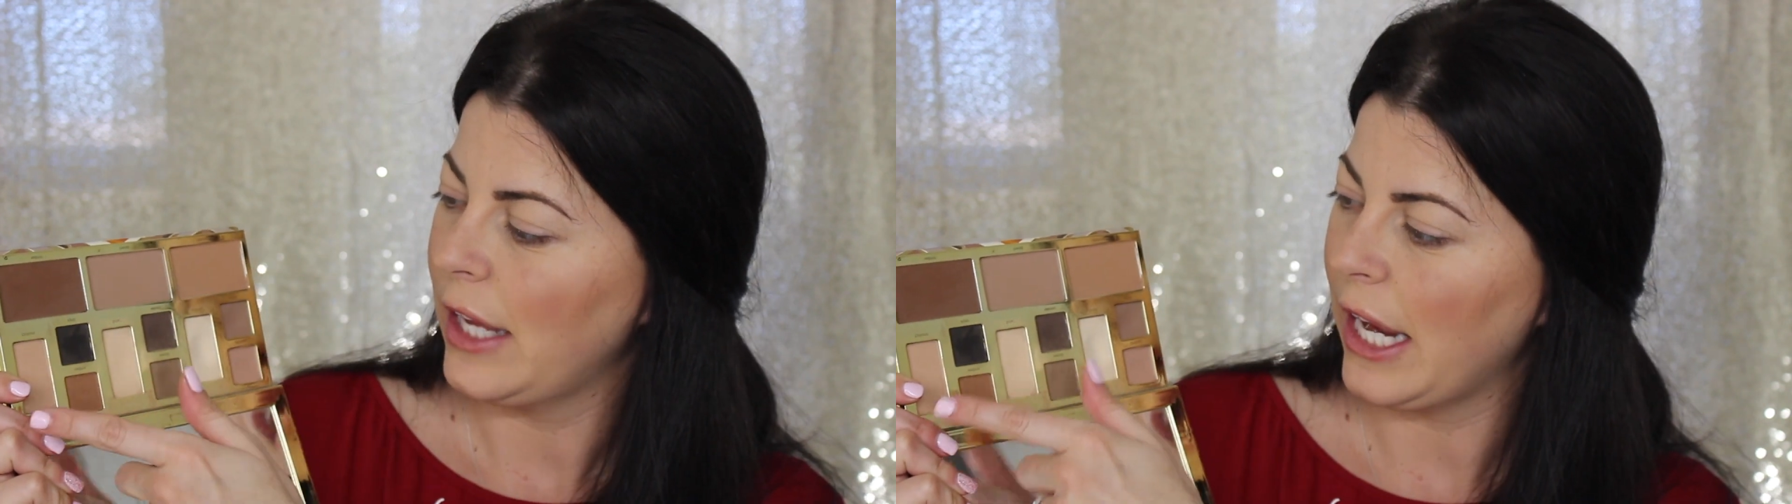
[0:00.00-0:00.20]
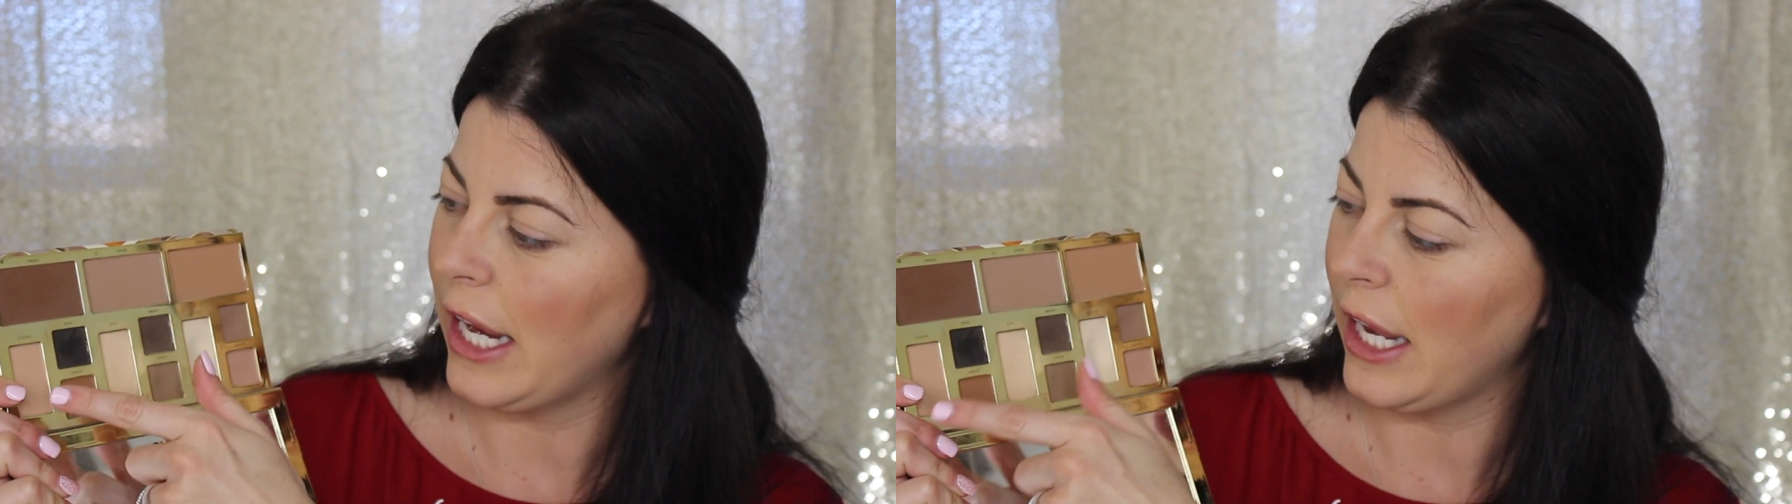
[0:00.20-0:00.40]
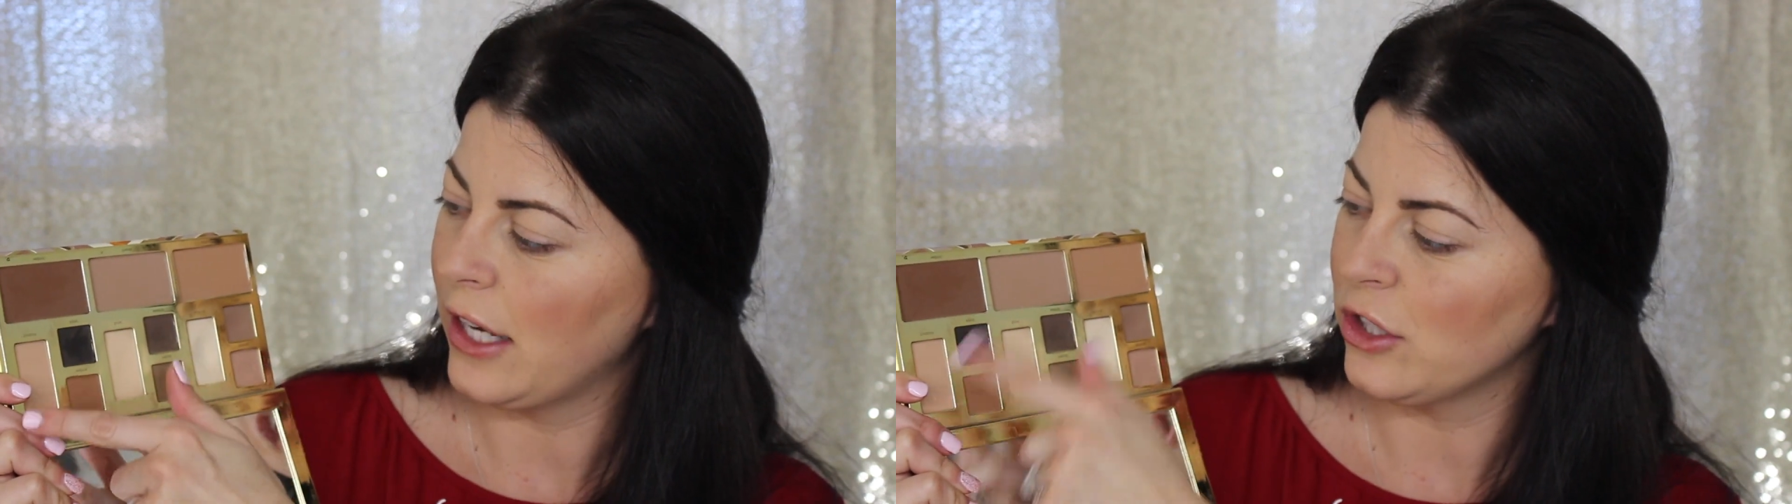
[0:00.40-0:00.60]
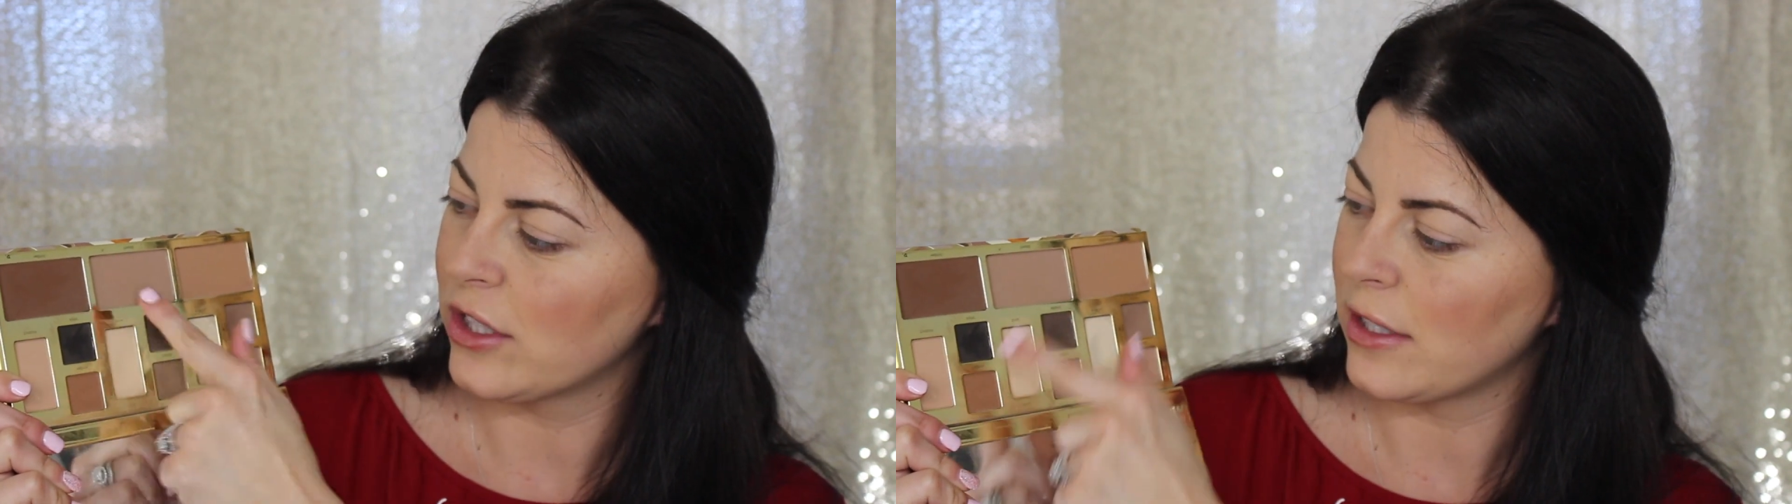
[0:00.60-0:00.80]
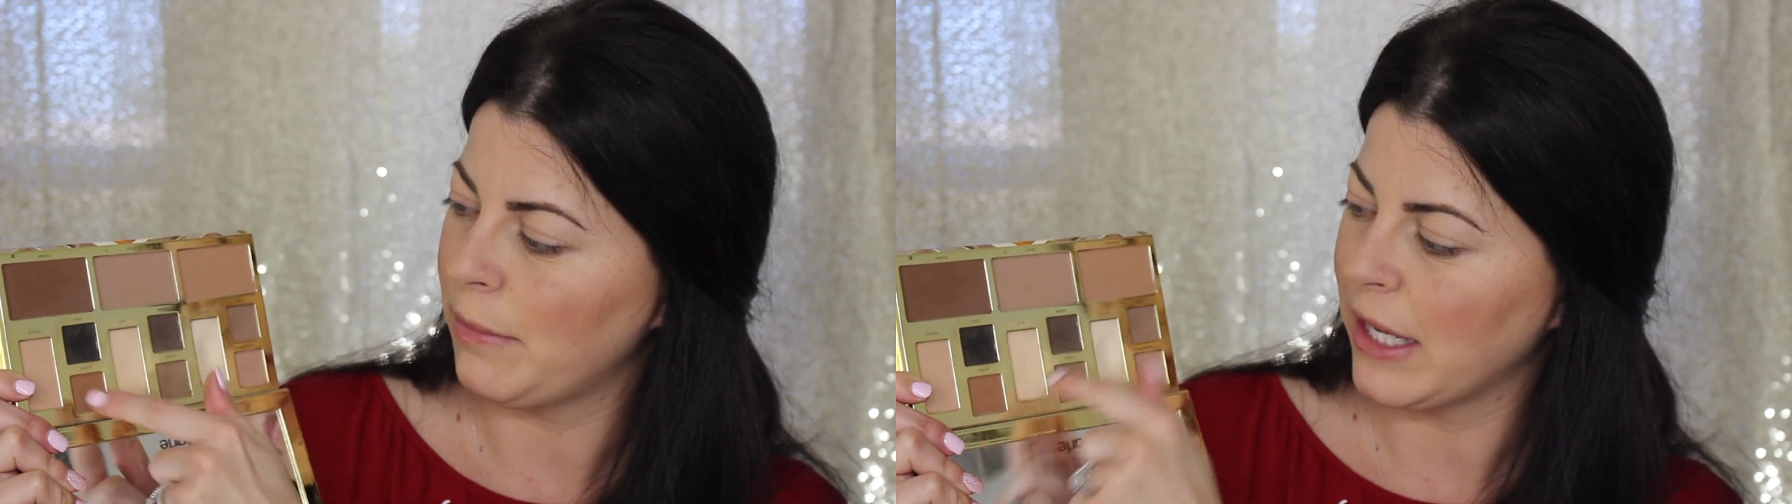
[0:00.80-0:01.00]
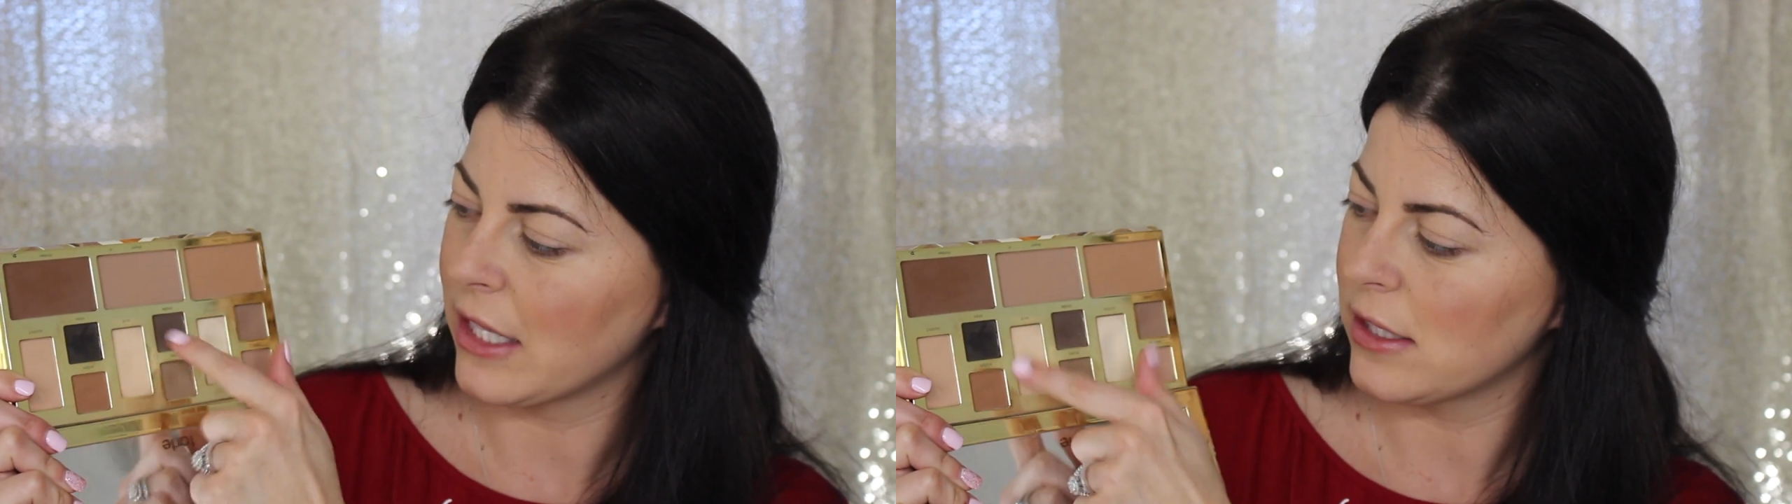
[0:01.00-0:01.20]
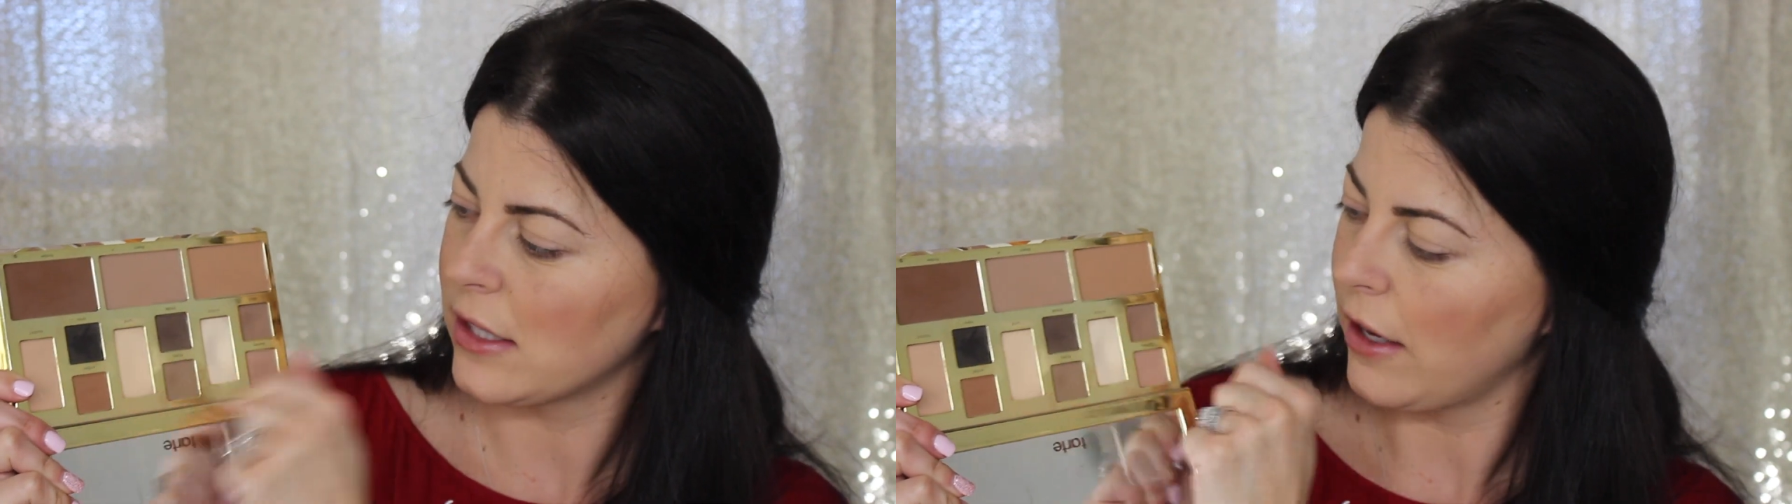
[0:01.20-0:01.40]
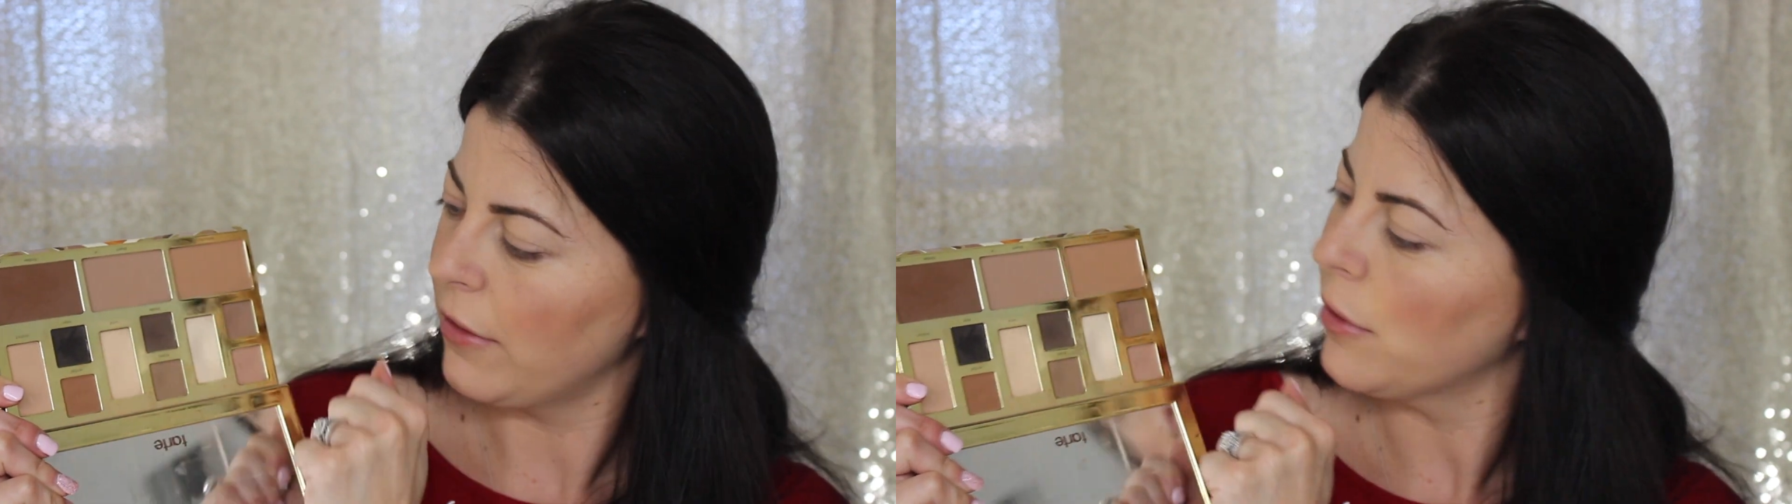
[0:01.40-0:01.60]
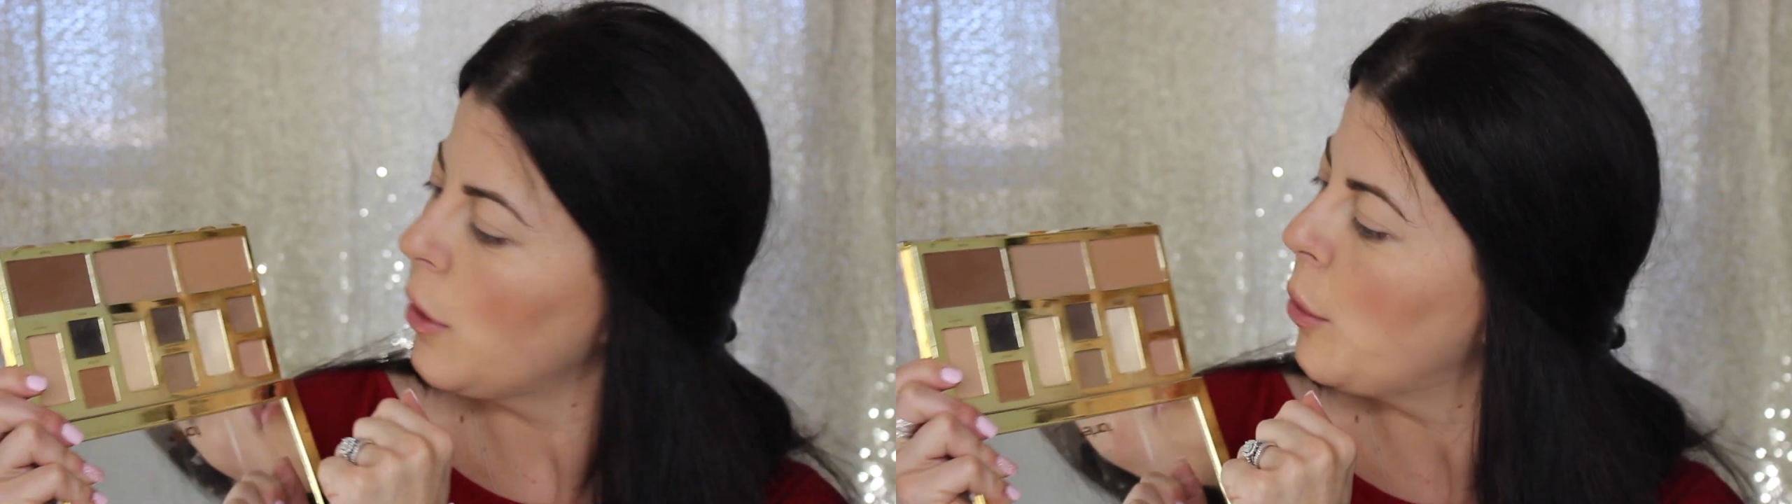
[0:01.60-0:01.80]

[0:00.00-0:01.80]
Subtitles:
and just a mix of